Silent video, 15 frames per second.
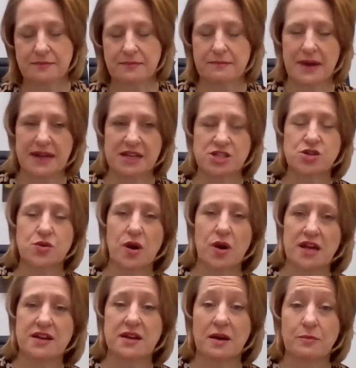manage quite
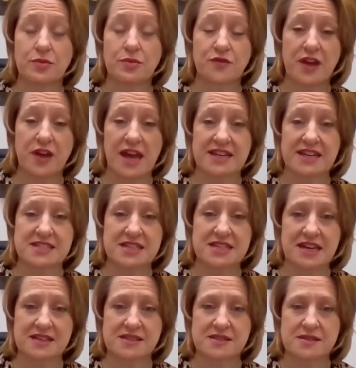a number of
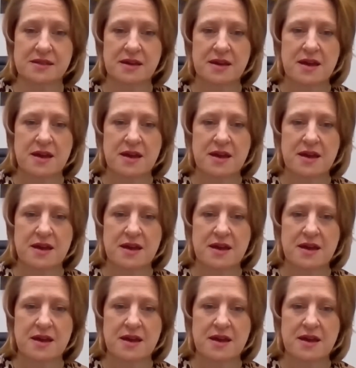candidates.